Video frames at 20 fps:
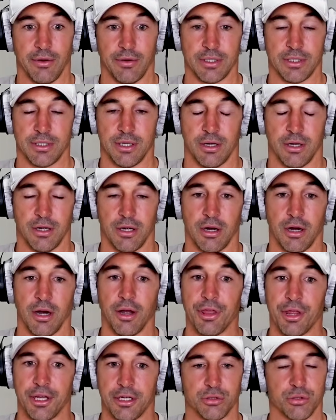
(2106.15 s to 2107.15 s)
And I
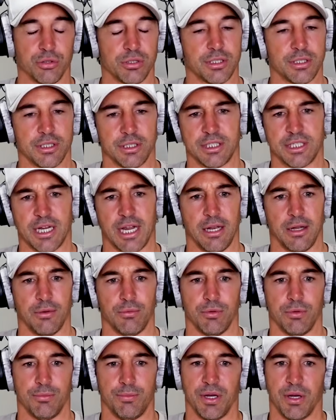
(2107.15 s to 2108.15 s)
think Tristan Saylor
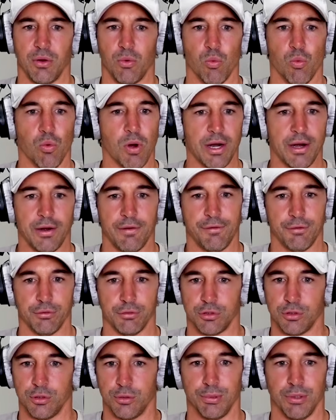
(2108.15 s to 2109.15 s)
would be a wonderful
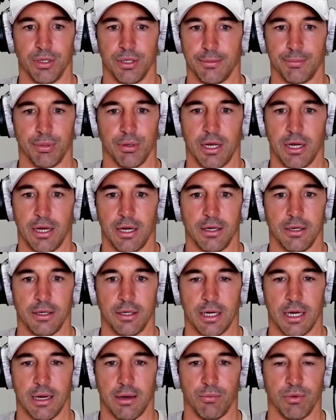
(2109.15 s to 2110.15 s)
Super League player.
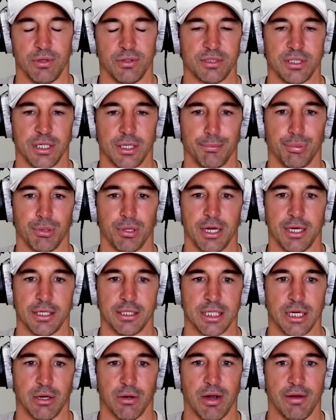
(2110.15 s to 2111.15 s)
We've seen players
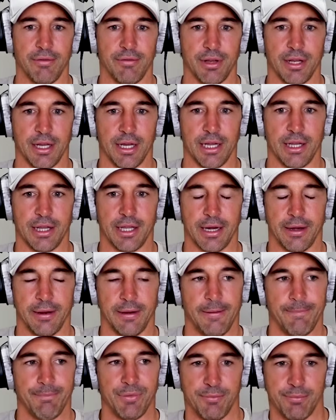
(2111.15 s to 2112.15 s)
go over there that
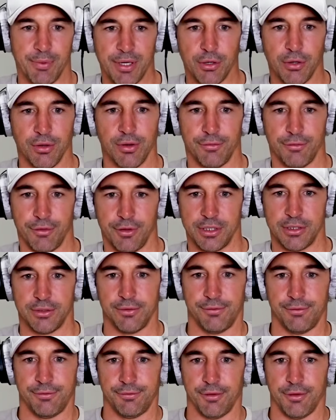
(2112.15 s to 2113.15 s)
have been on the fringe
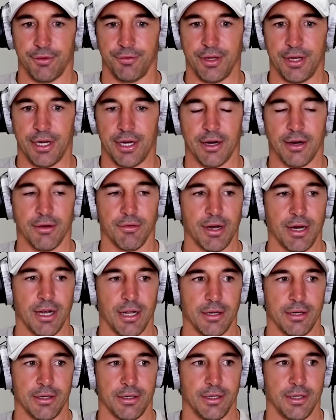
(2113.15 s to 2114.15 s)
of the
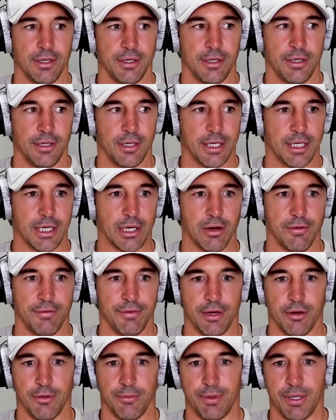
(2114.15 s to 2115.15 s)
NRL and go over
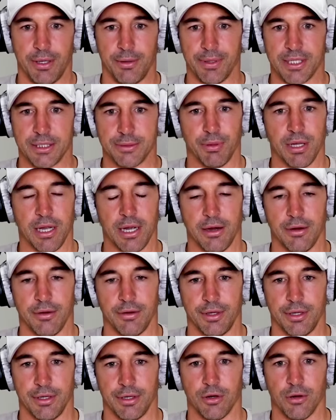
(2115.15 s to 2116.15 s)
there and be the best player
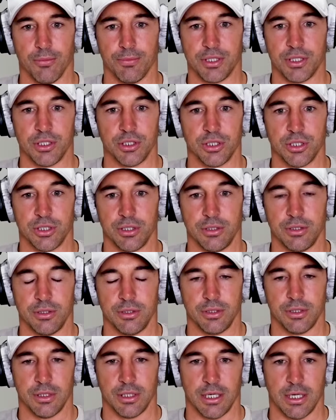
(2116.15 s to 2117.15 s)
in the competition.
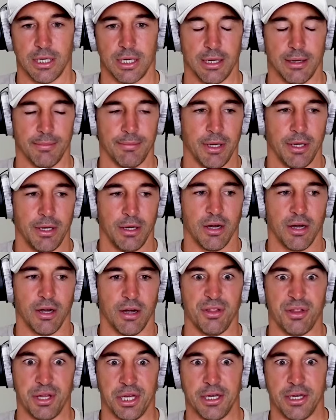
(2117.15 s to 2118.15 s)

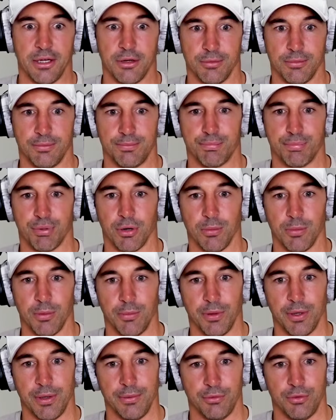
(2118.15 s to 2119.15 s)
I think he could
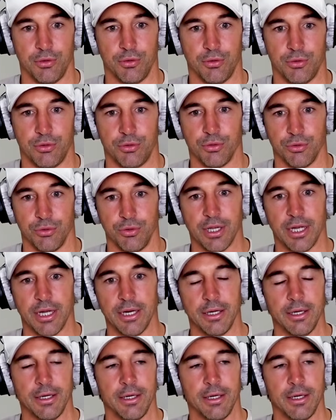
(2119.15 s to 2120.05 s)
probably do that.